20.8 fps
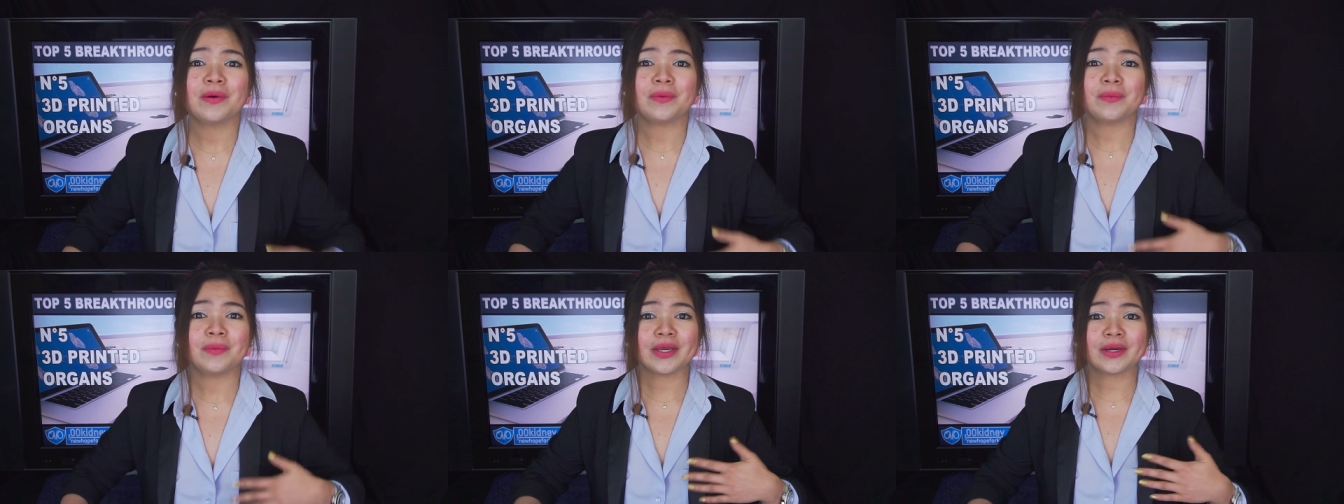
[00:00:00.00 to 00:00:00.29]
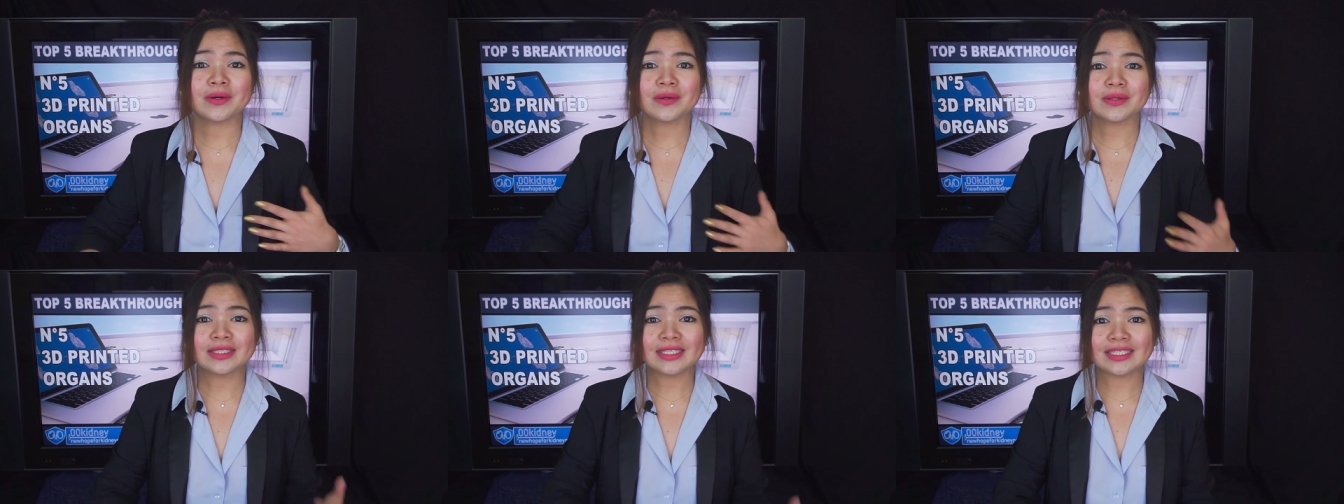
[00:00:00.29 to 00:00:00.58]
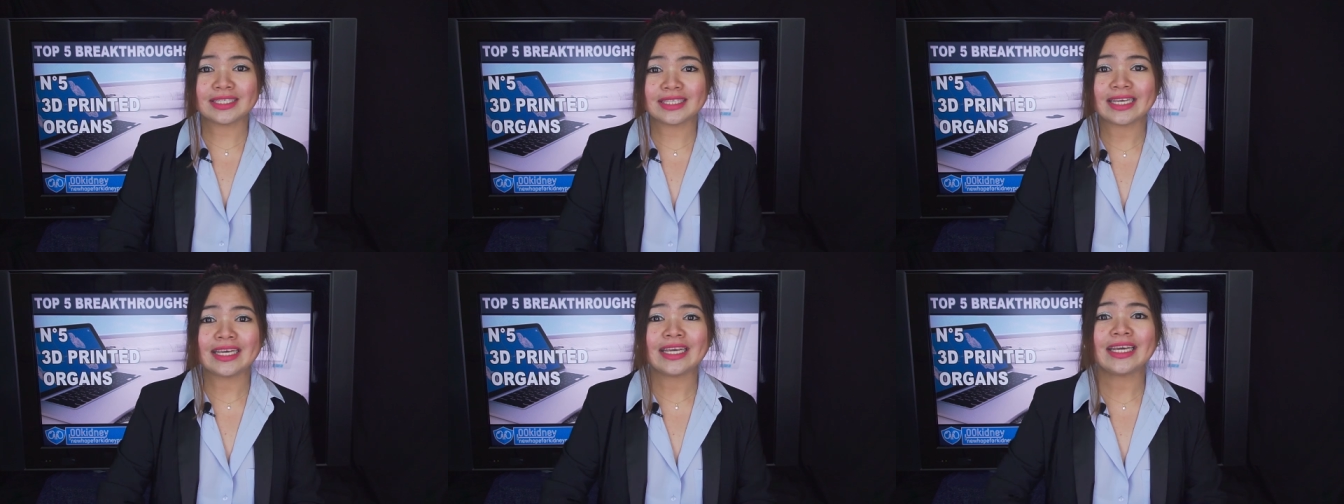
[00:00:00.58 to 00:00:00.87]
we could
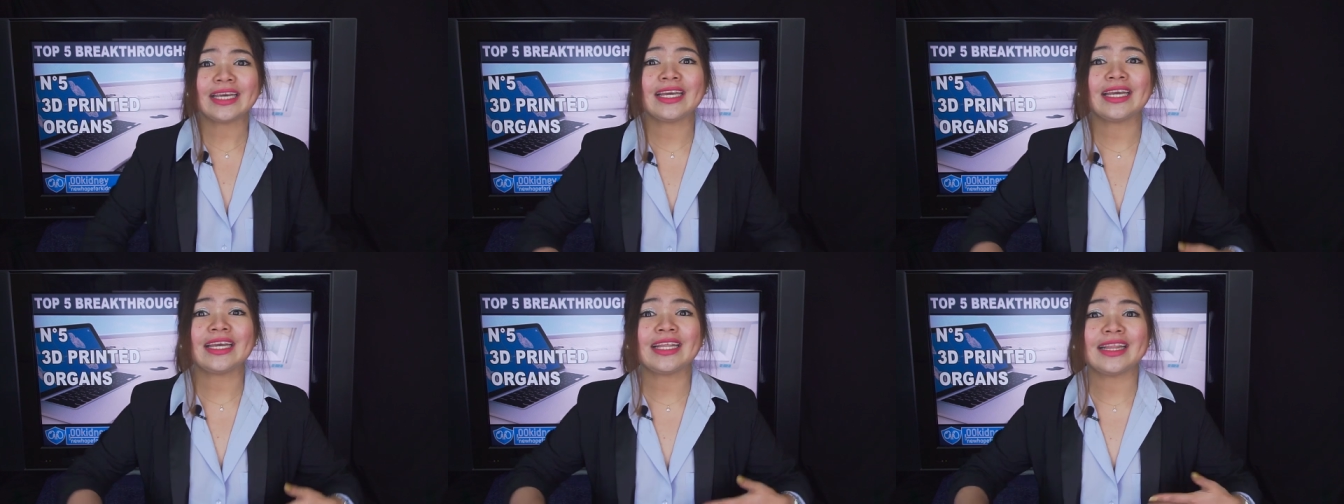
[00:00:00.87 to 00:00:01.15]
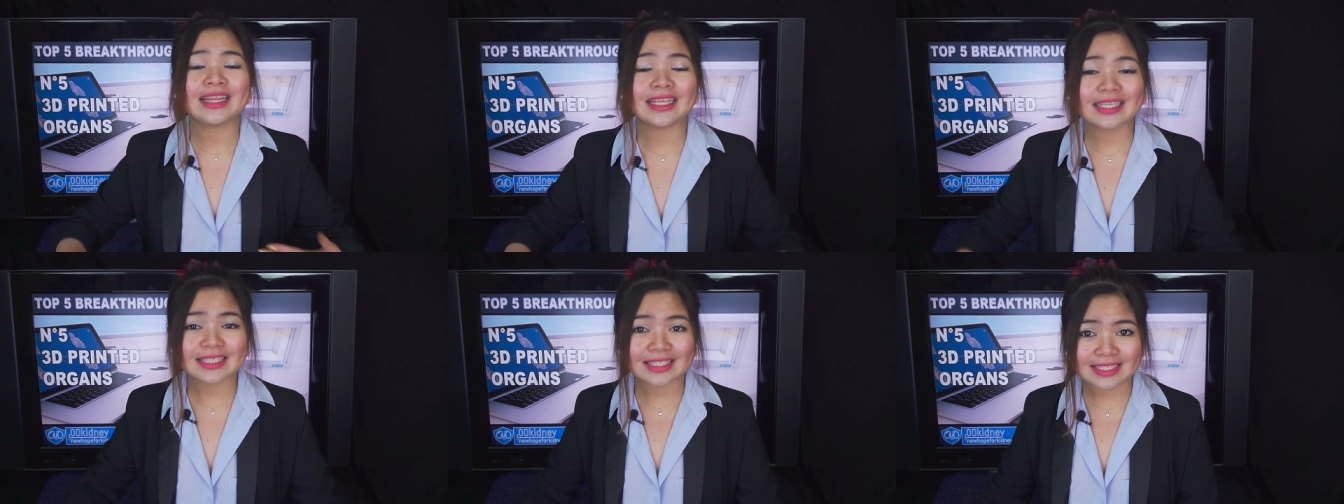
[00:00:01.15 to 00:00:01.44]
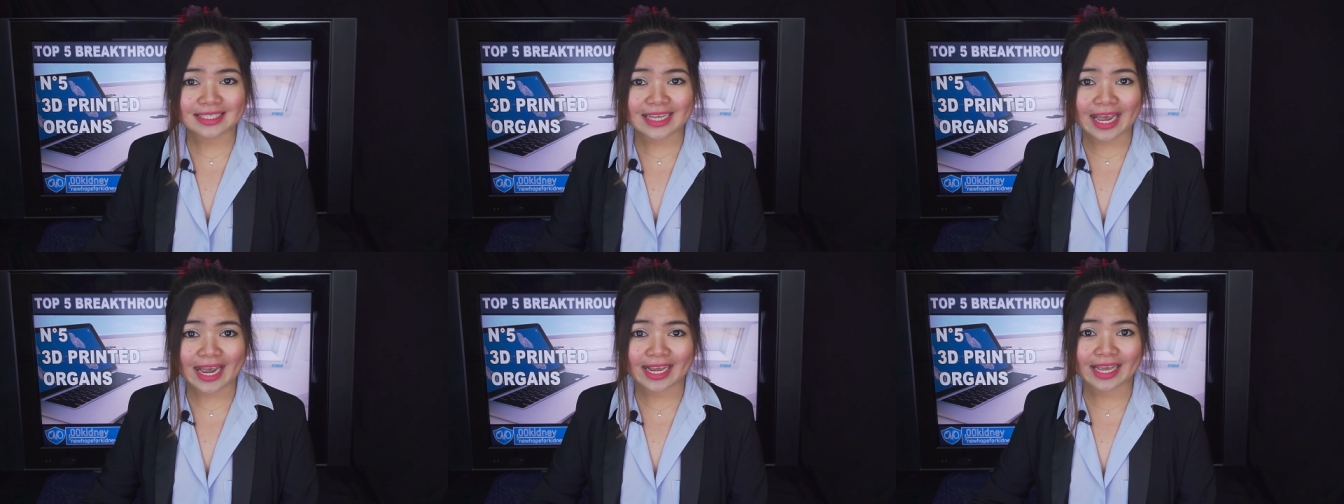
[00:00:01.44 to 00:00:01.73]
see in this
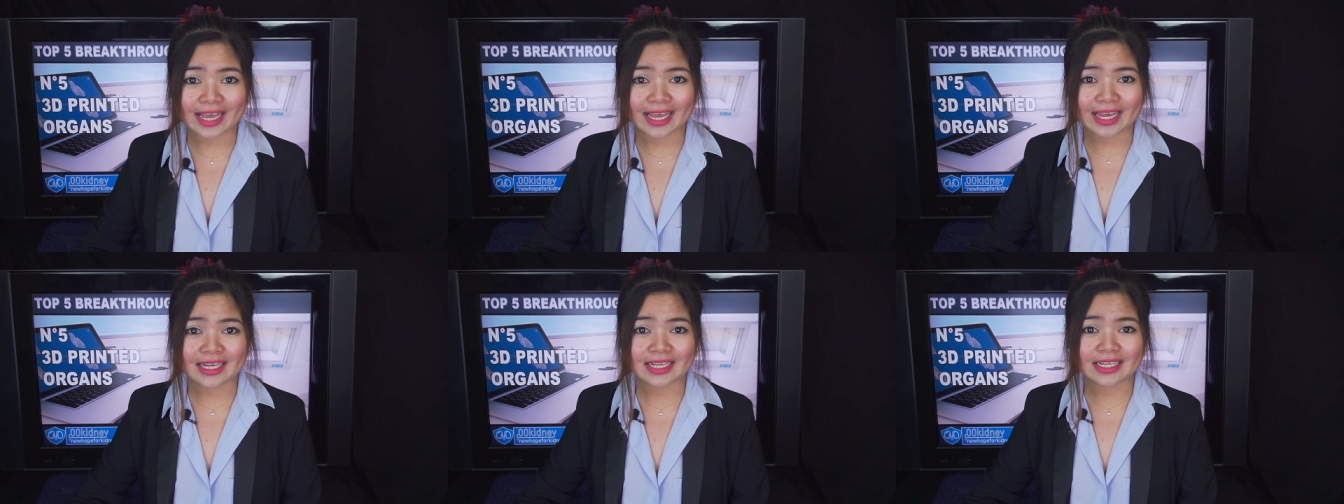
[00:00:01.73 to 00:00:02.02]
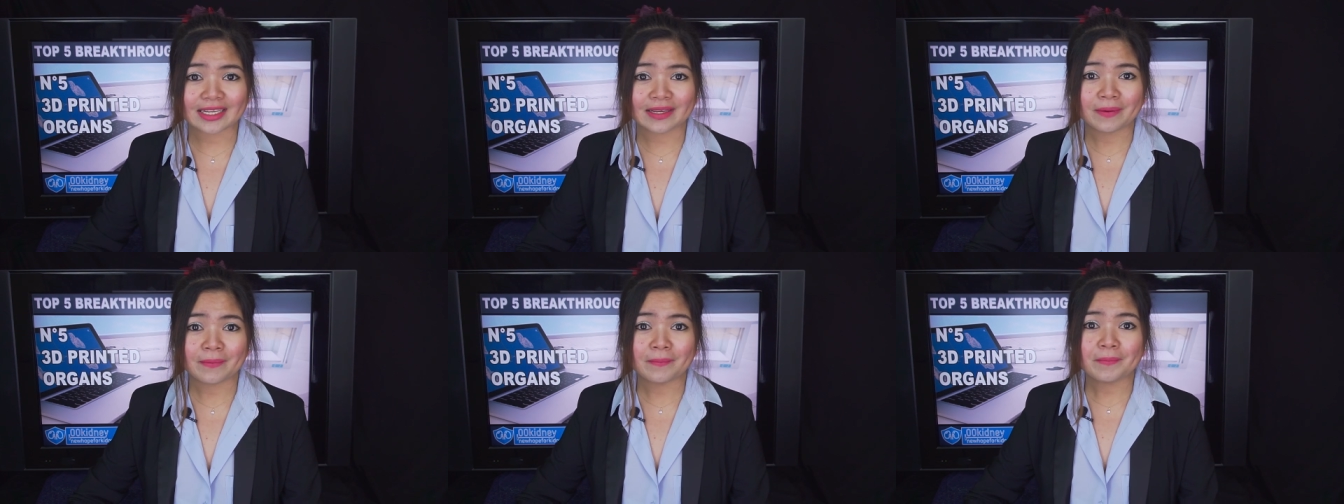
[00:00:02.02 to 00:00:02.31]
decade.